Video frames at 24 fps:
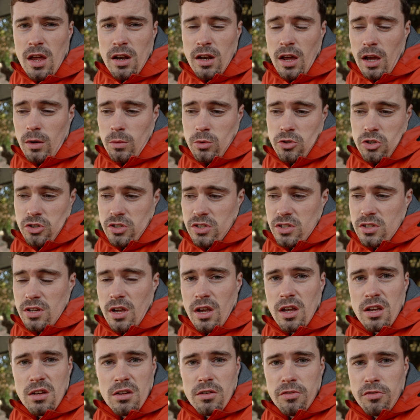I would just
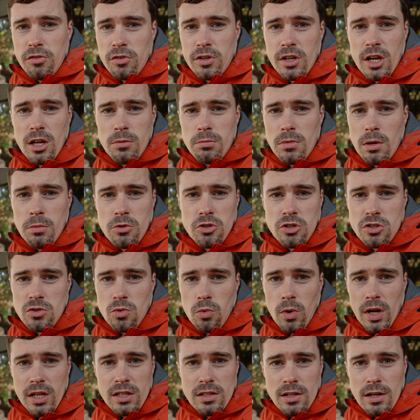say, if you can, maybe just
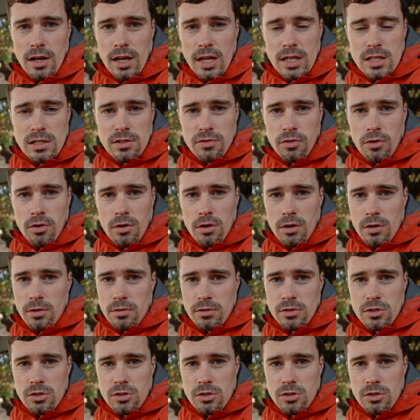rent the lens for